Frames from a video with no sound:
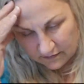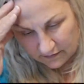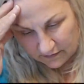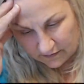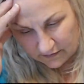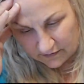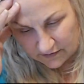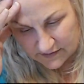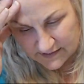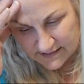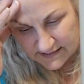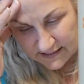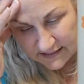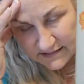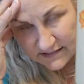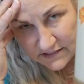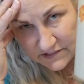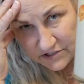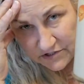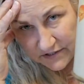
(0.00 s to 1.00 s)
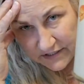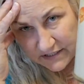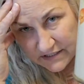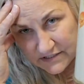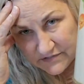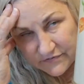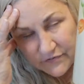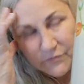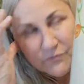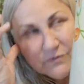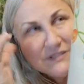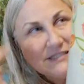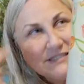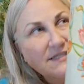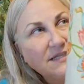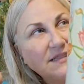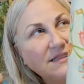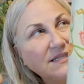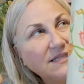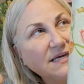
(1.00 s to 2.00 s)
oh it's not the transfer what's
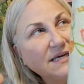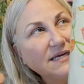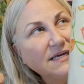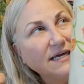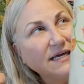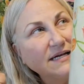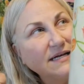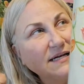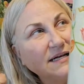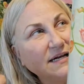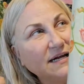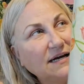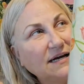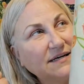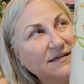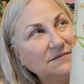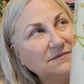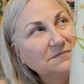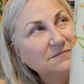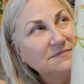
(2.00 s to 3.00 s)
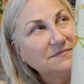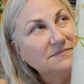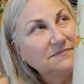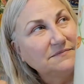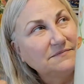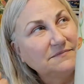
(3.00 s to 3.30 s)
the thing and um